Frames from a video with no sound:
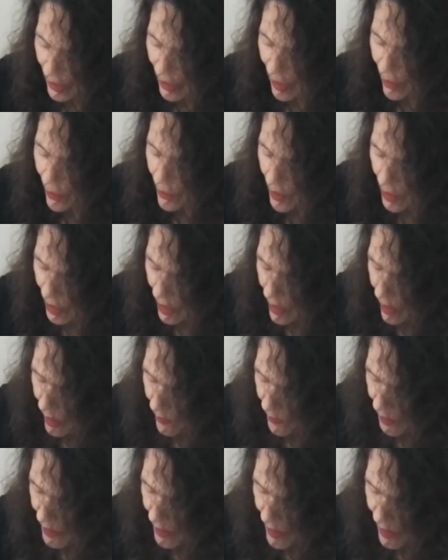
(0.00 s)
Now,
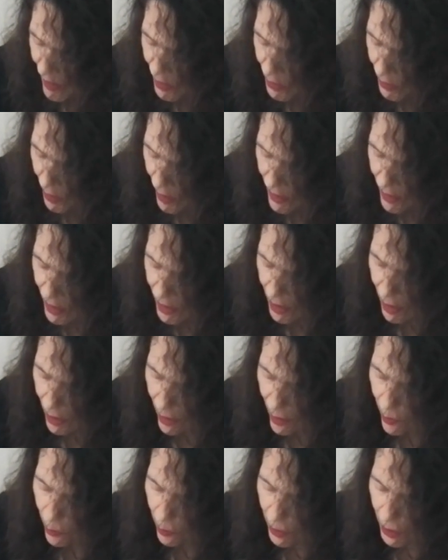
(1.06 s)
this is
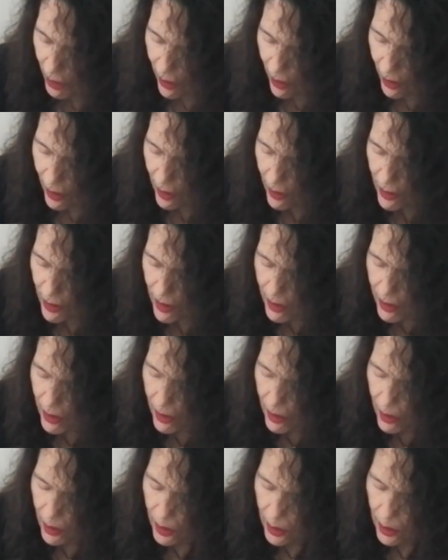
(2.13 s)
interesting because
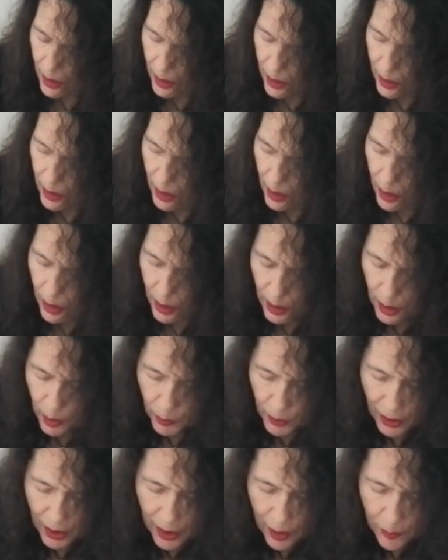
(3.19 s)

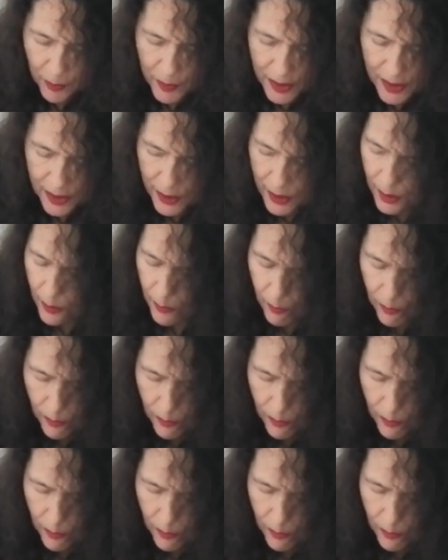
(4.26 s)
perhaps